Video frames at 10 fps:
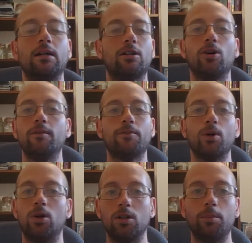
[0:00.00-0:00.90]
Cutting through
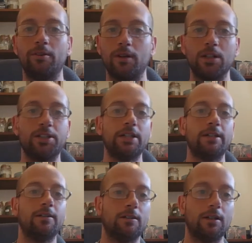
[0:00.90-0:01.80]
all the
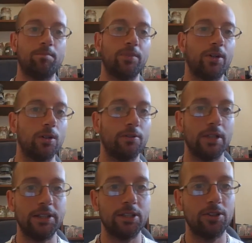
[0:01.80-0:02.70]
mythology, all the
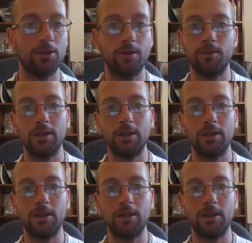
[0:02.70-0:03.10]
religious stuff,